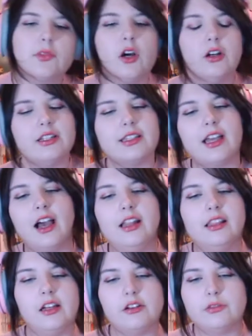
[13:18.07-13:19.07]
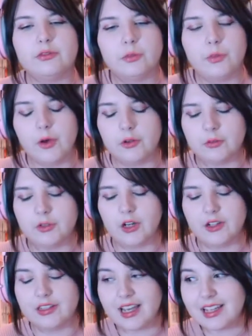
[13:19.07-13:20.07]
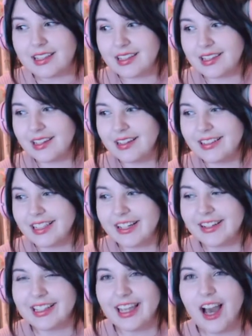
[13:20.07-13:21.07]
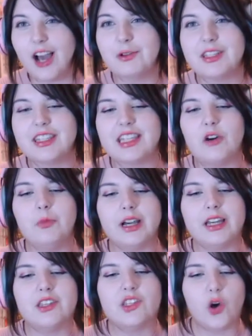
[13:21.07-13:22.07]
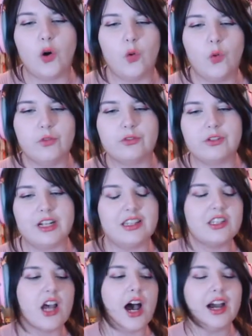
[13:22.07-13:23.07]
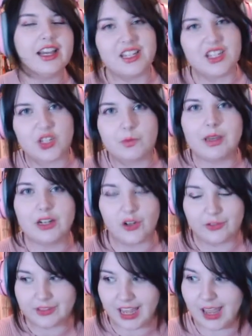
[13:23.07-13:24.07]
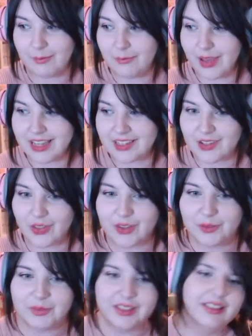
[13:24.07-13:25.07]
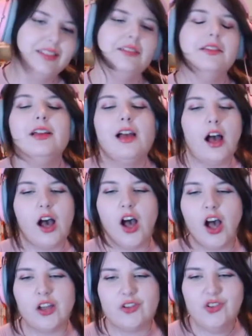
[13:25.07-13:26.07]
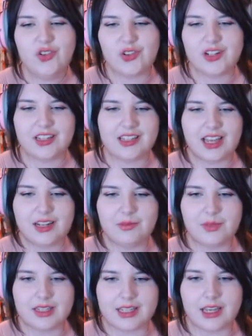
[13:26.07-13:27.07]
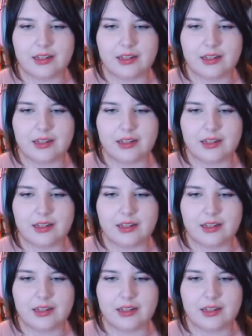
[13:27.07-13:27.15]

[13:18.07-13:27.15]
Honestly, I love Pokemon contests. Seriously, I would sell my soul for an entire spin-off game based on them. 110%.